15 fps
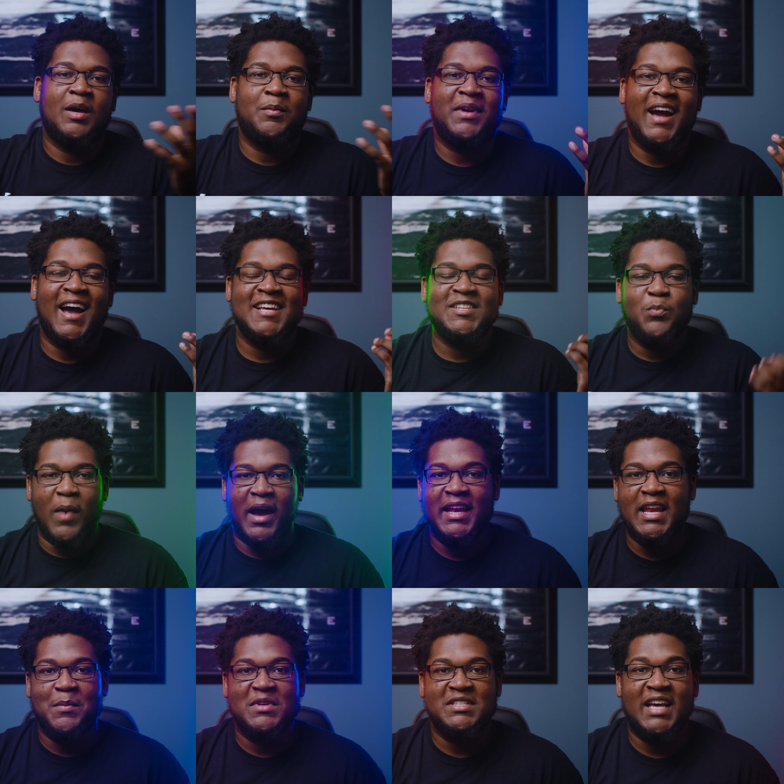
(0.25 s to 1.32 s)
up guys, my
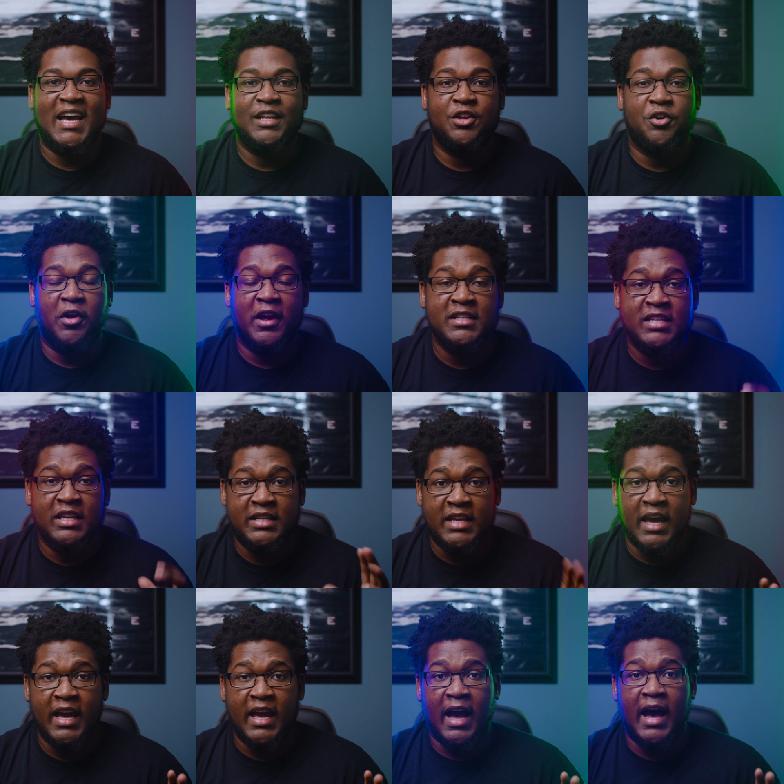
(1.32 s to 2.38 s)
name is Adler and
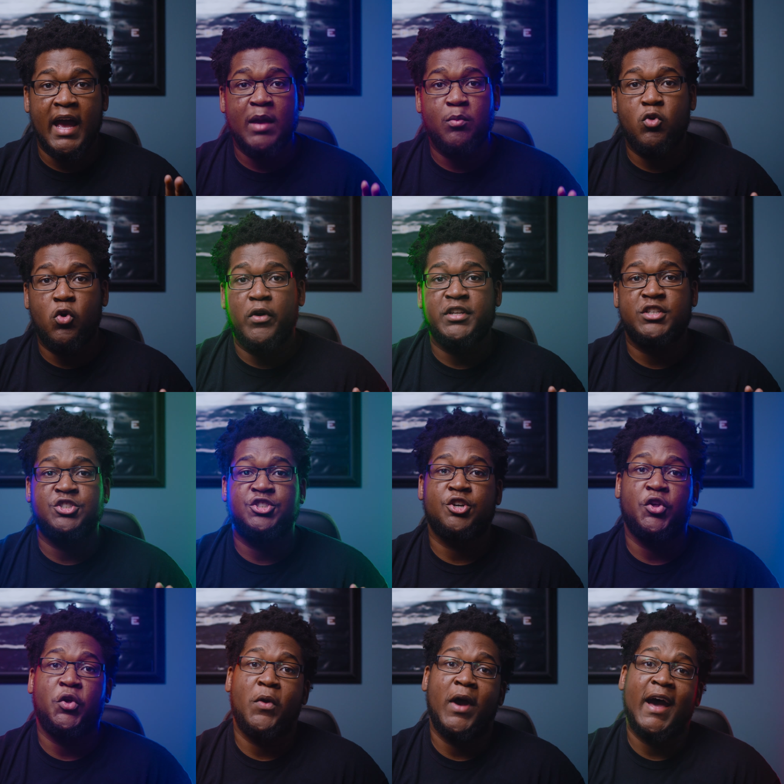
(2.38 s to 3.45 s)
today I am going to
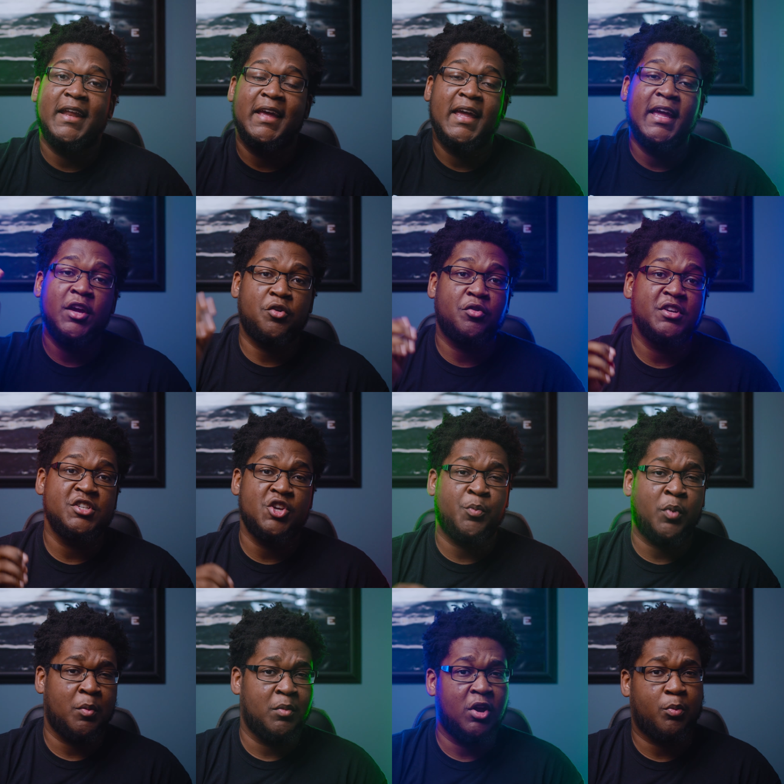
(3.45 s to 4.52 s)
show you how to increase your
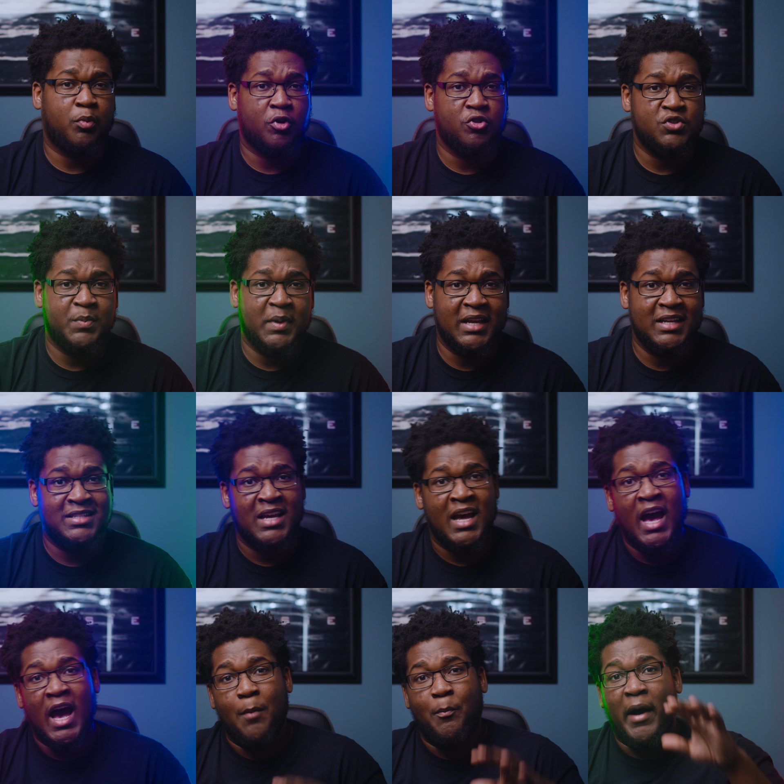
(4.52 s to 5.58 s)
Premiere Pro speeds
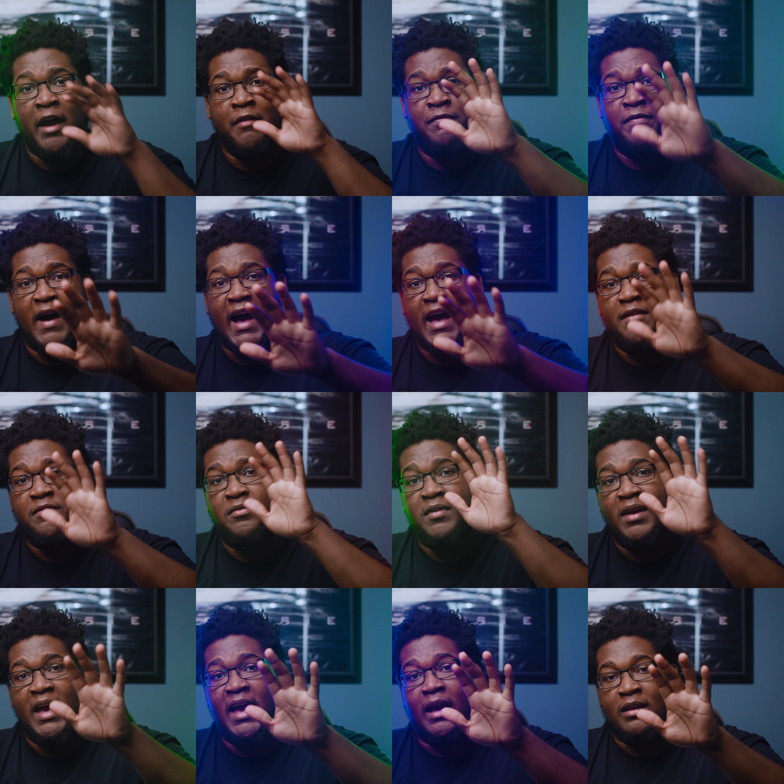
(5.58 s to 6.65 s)
by
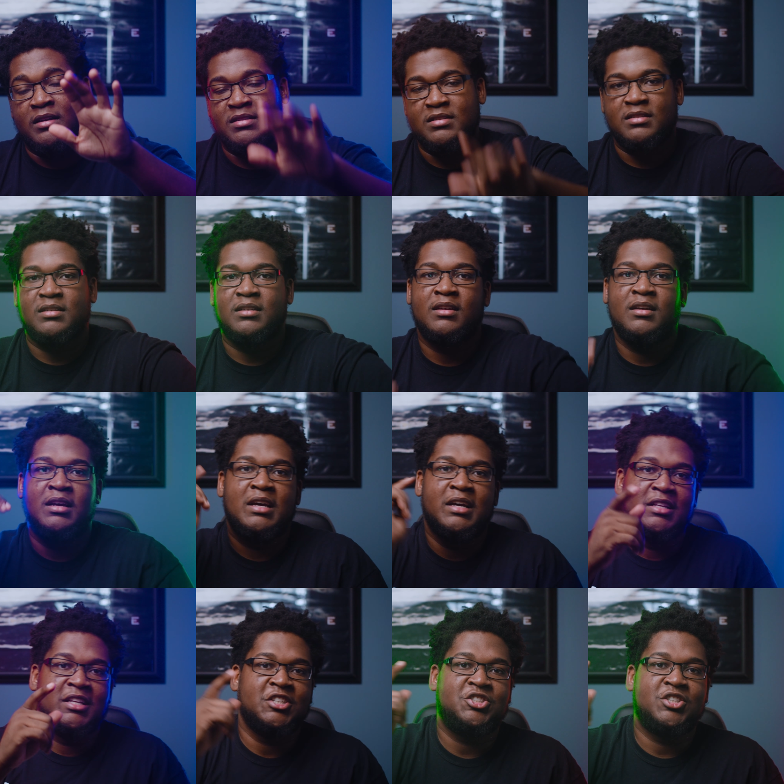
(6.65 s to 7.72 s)
5x.
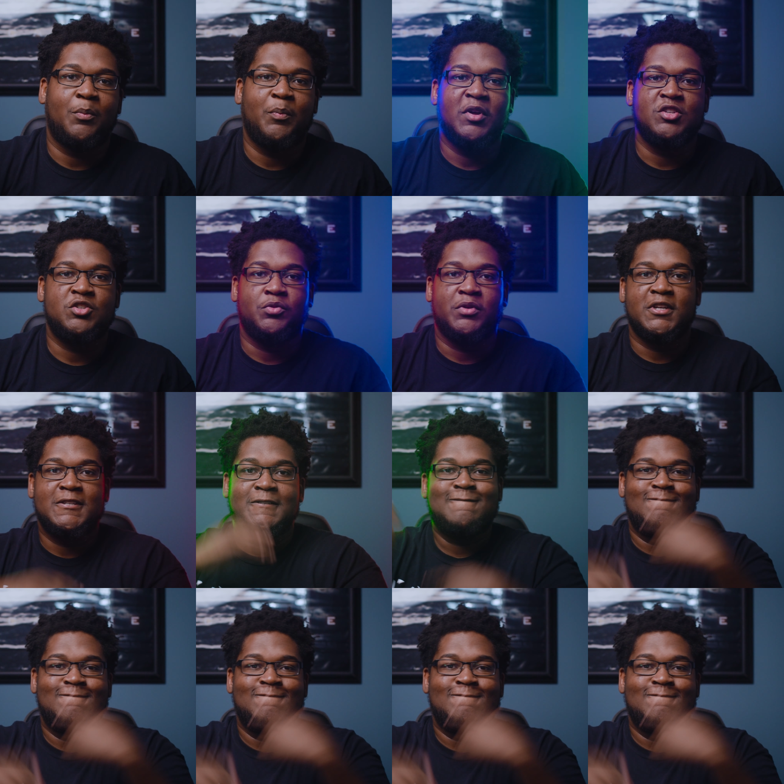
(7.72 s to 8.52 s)
Let's jump into it.